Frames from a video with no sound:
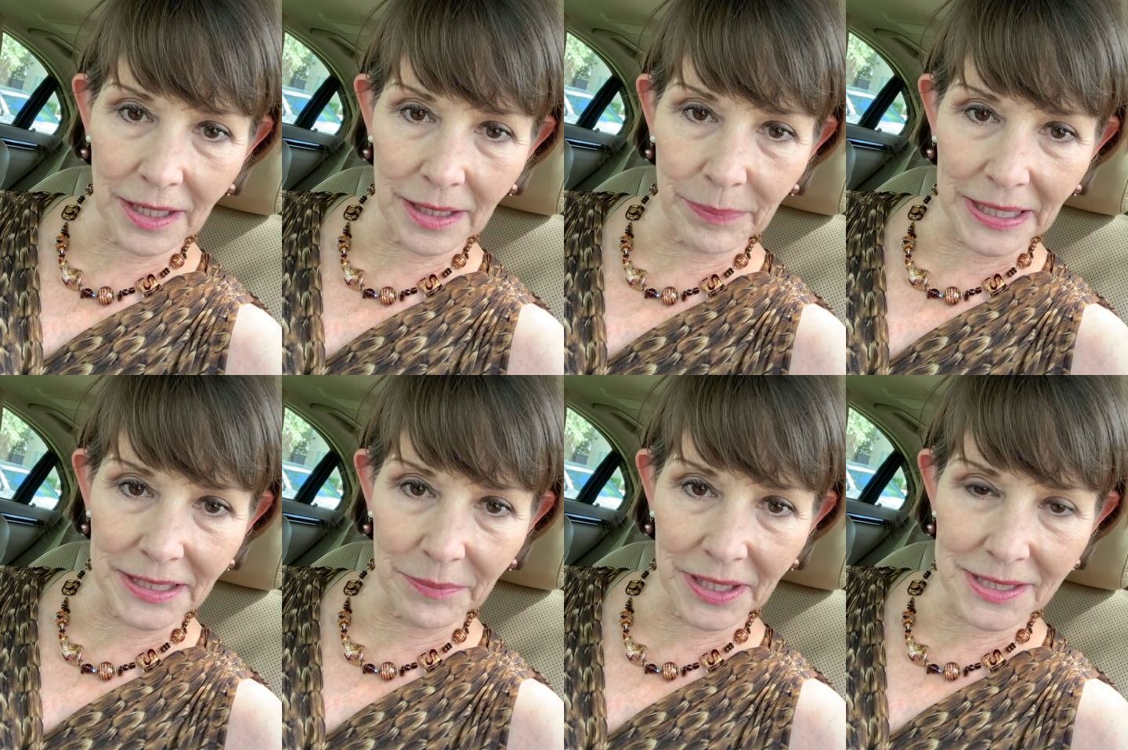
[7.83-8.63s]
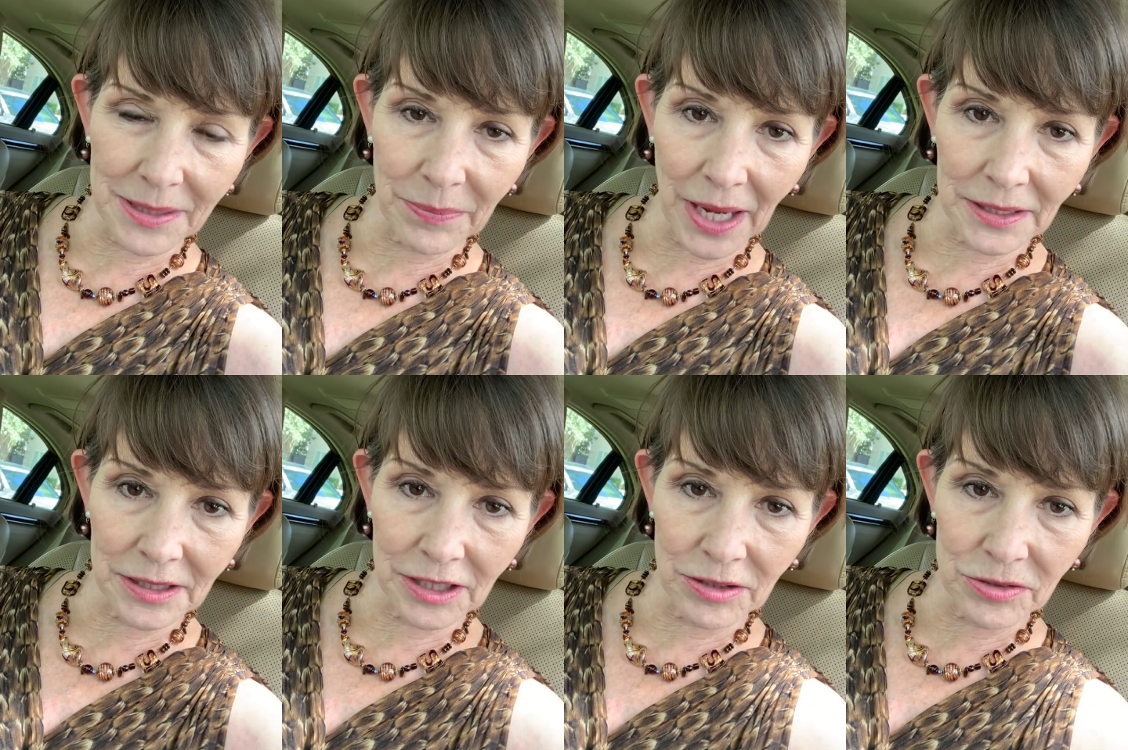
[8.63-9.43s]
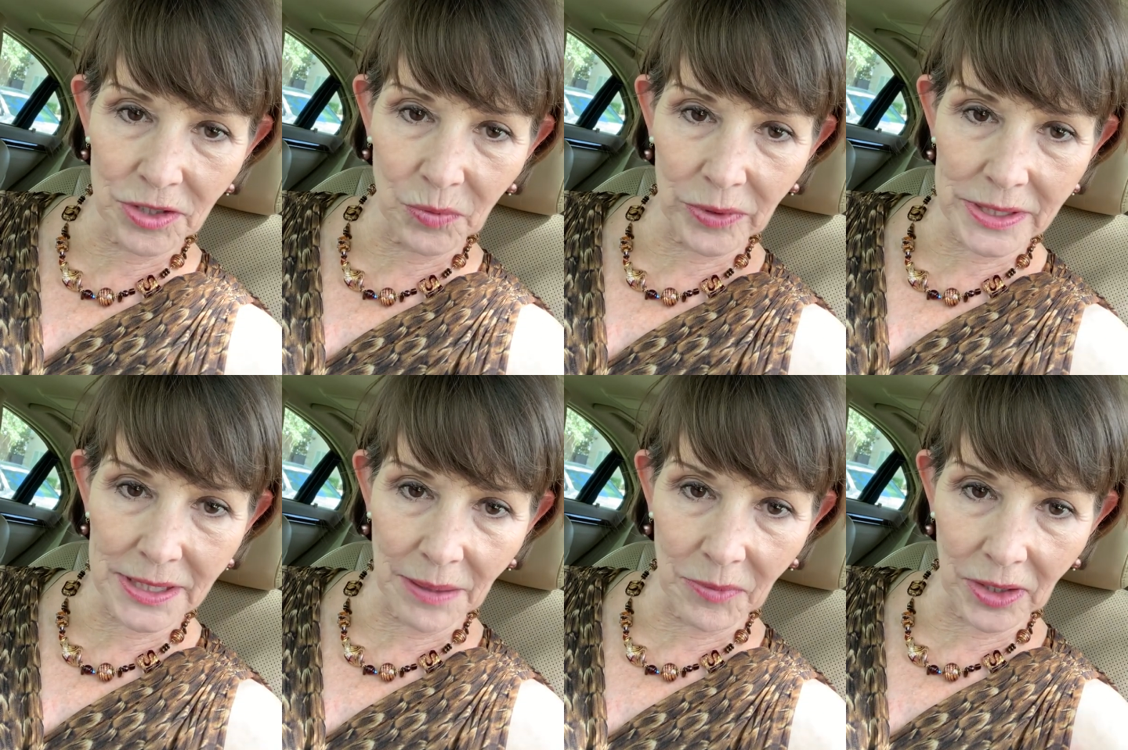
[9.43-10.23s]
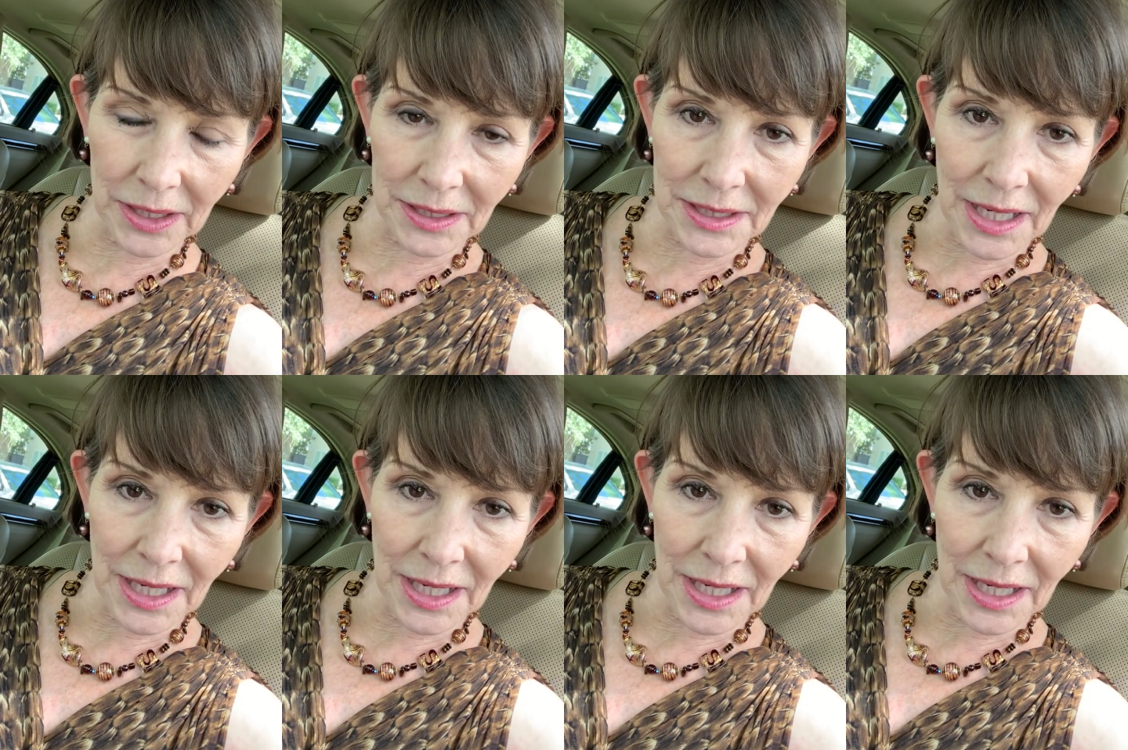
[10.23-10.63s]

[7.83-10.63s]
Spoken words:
pandemic has impacted the Houston real estate market.